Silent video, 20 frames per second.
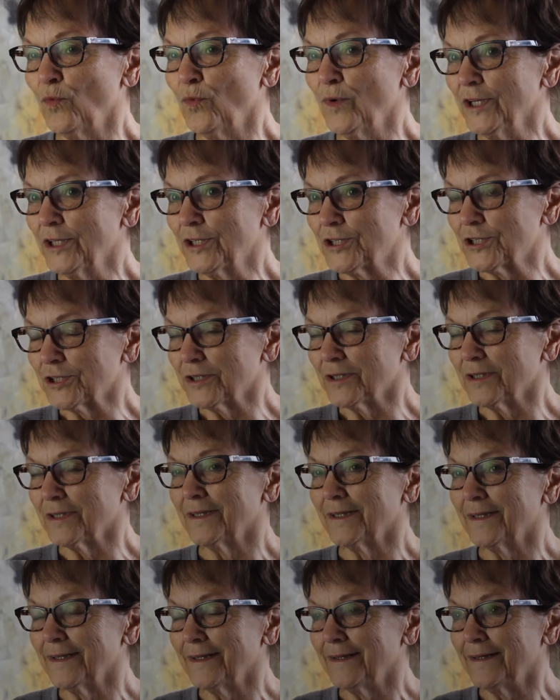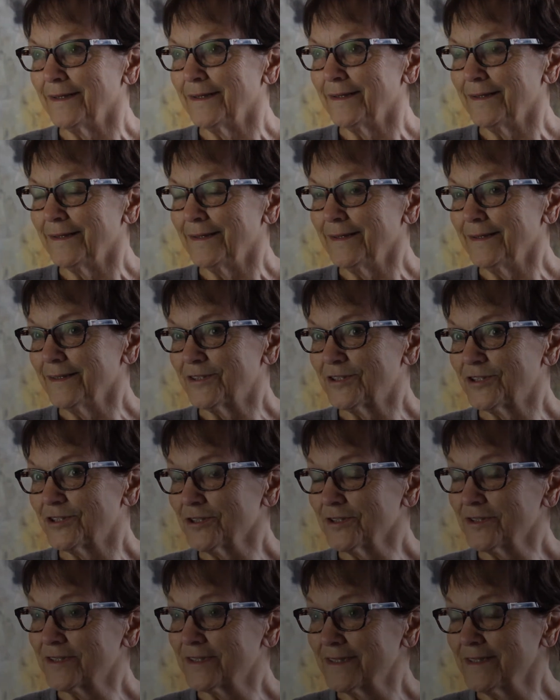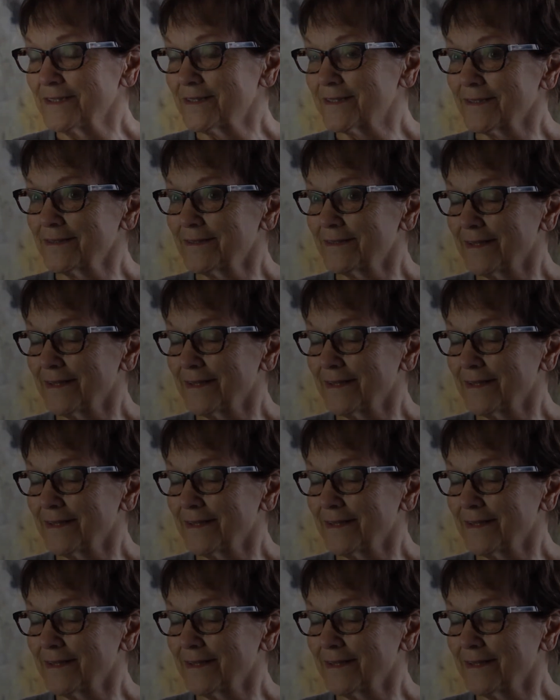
which it just isn't